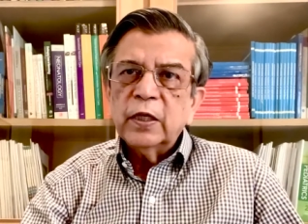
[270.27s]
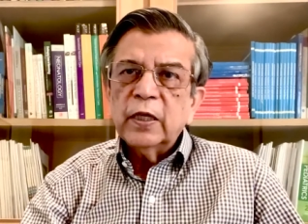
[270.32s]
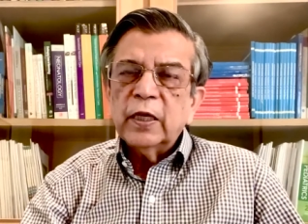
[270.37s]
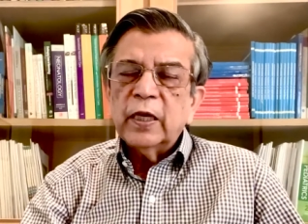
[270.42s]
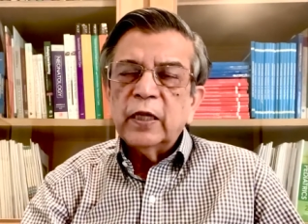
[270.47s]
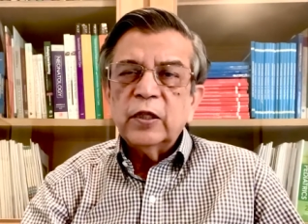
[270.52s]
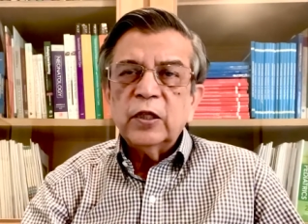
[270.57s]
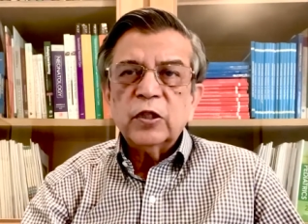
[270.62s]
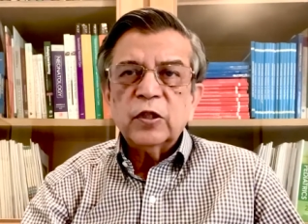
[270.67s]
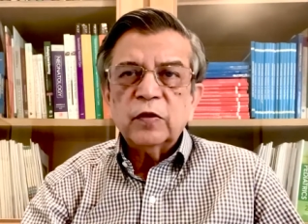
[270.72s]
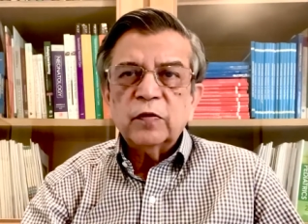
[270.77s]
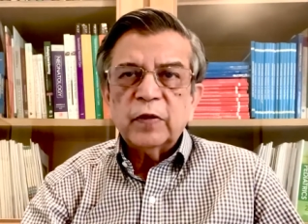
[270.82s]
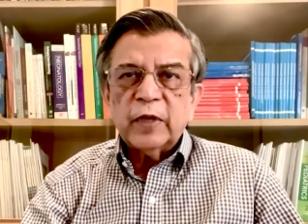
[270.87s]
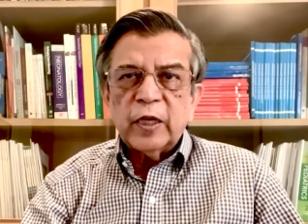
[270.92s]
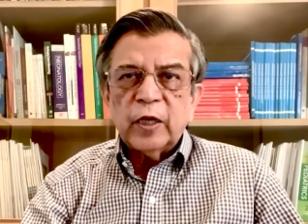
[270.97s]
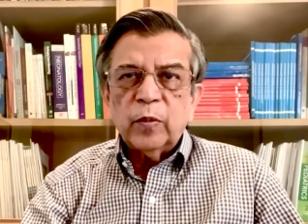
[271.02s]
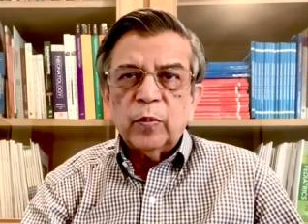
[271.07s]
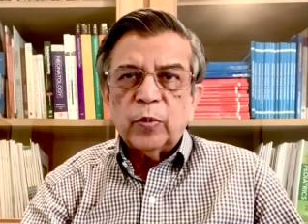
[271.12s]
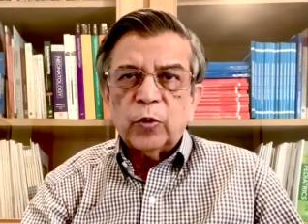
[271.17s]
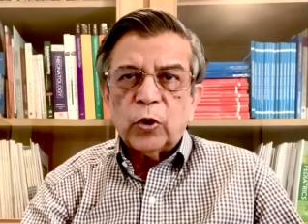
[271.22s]
and this is very
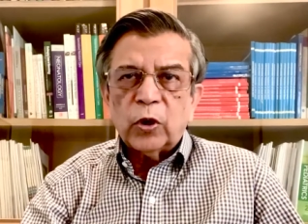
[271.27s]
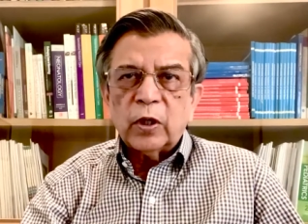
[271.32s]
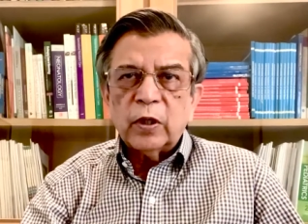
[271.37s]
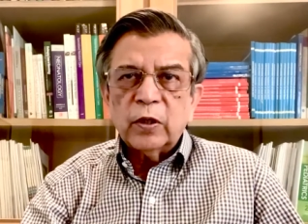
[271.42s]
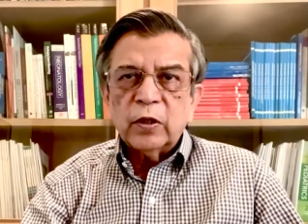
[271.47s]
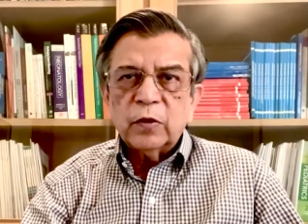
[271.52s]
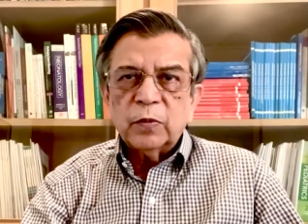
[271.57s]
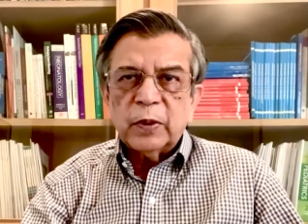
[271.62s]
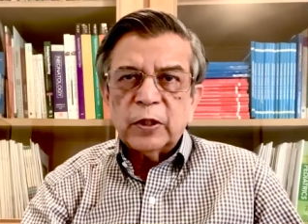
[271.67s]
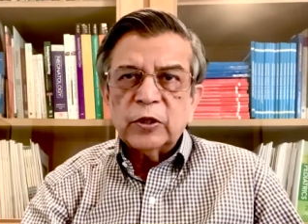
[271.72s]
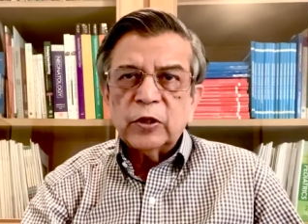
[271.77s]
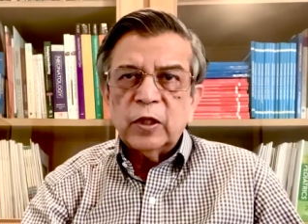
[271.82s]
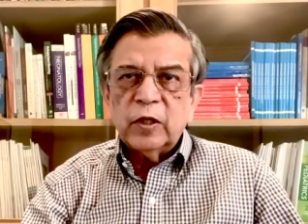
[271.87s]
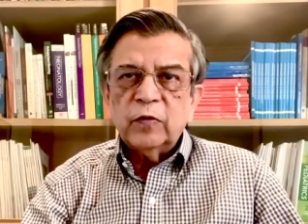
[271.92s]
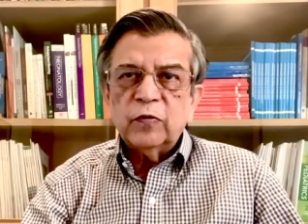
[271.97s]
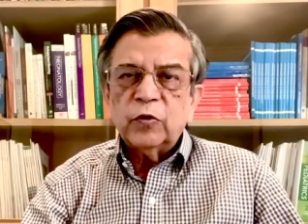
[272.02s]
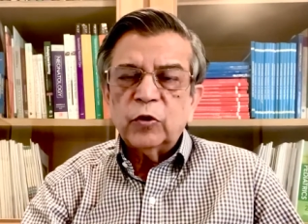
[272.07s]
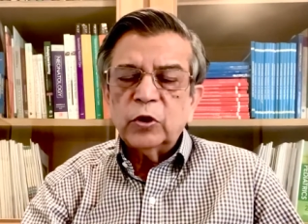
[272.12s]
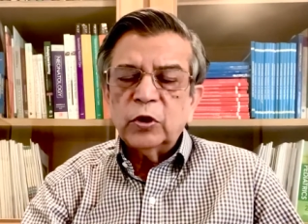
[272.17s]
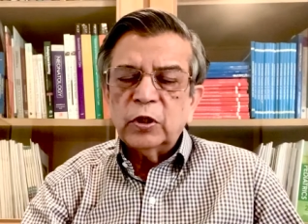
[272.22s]
important, especially
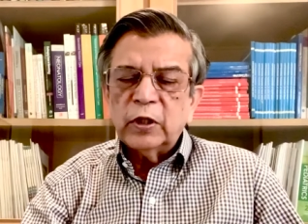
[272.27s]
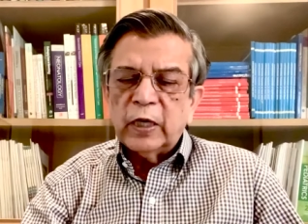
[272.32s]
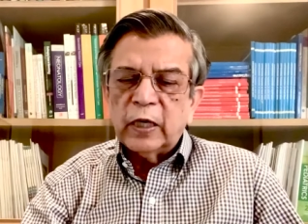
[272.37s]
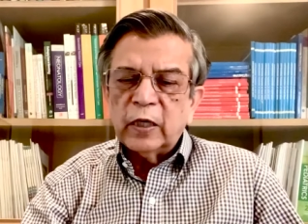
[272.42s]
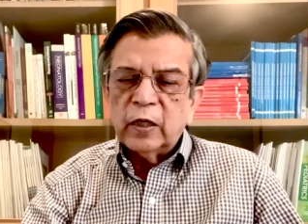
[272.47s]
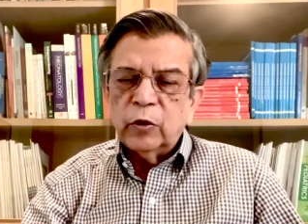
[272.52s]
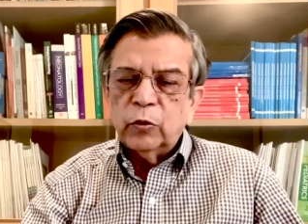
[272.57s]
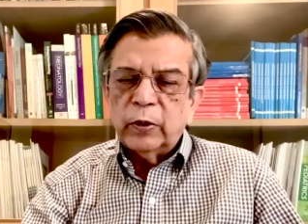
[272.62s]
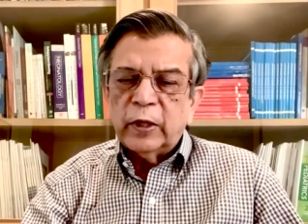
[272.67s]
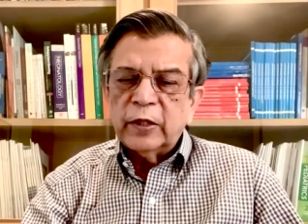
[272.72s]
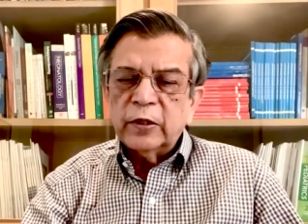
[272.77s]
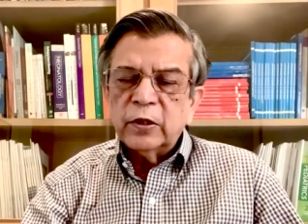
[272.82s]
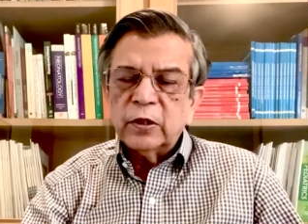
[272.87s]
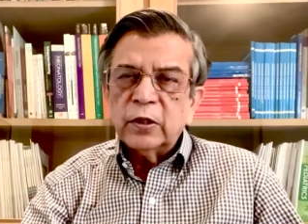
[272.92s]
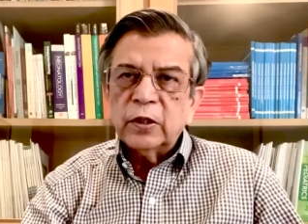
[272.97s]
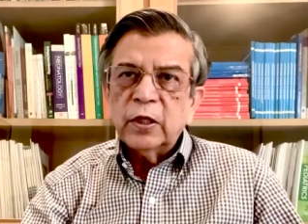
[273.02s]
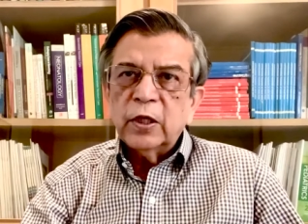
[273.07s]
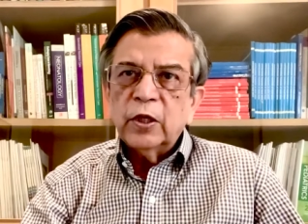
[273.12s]
for the younger ones.